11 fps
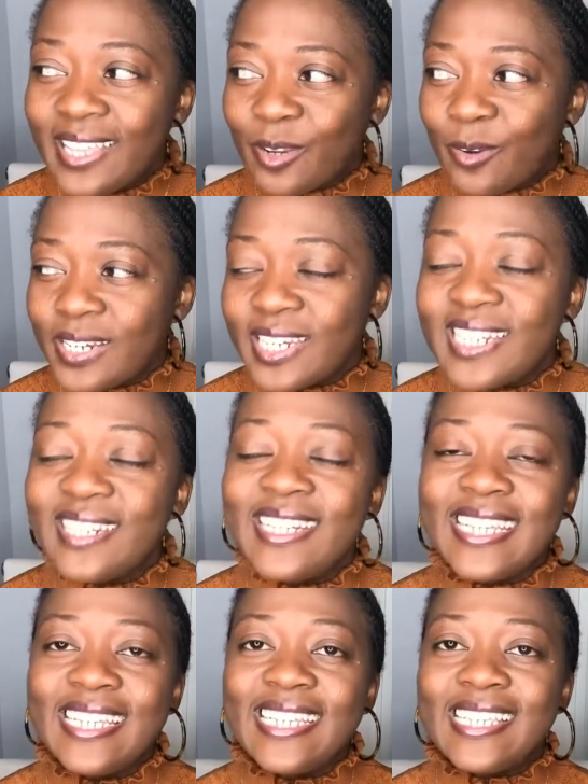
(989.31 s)
The question
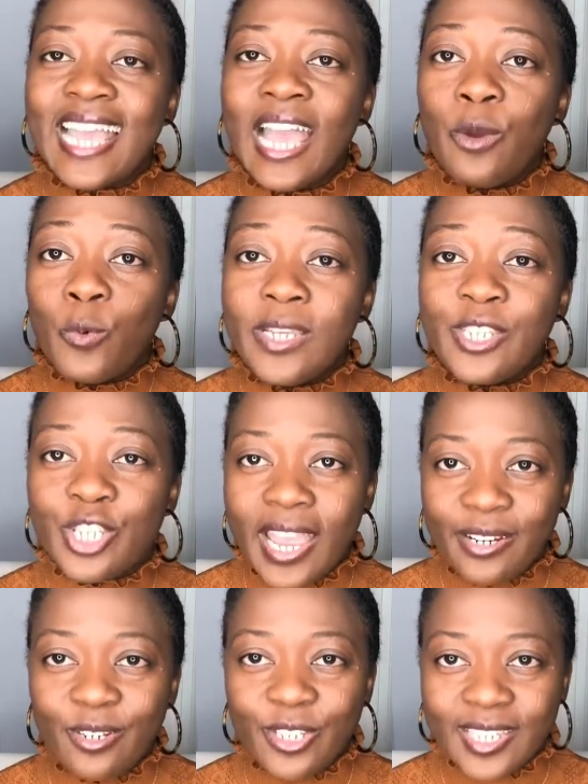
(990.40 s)
is, which
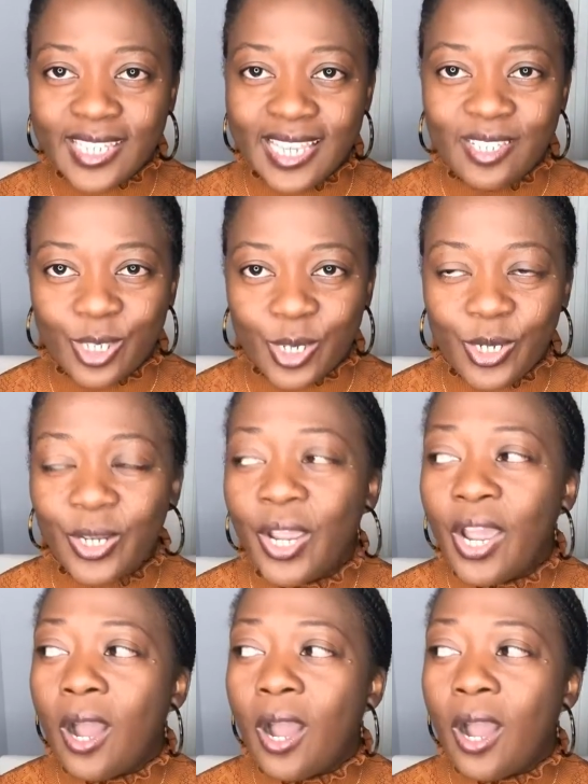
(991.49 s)
energy center